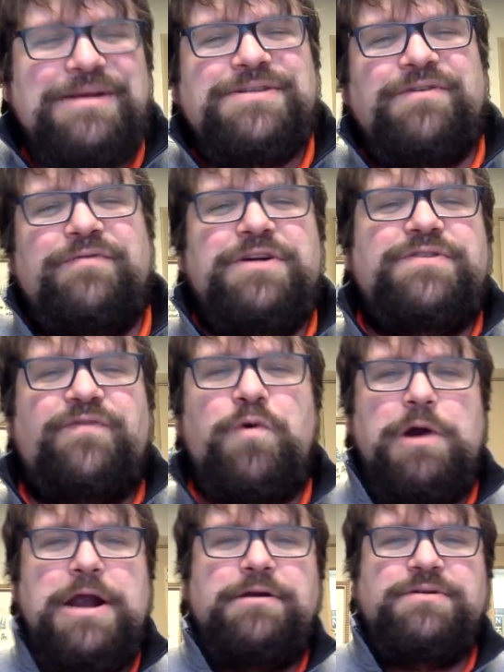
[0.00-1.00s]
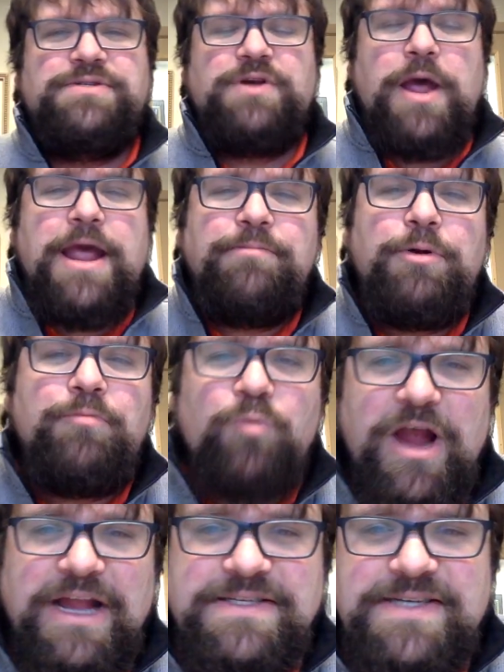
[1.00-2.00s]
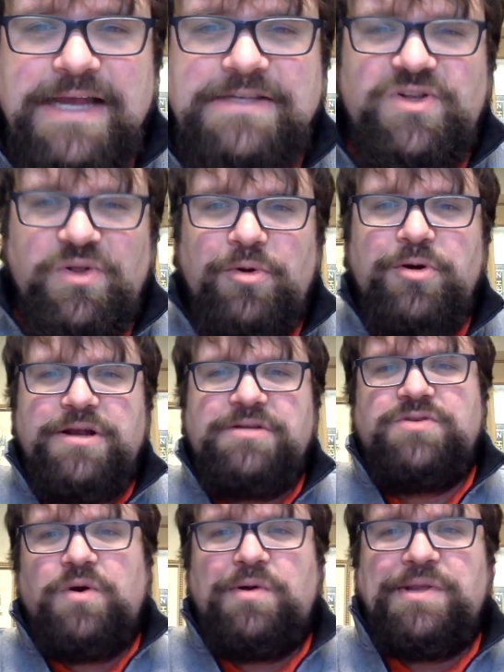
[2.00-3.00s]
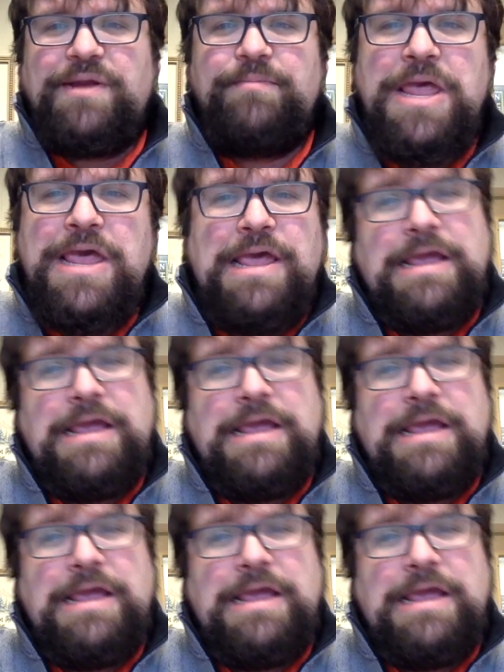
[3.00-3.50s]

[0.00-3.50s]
So verse 4, so Abram went as the Lord had told him,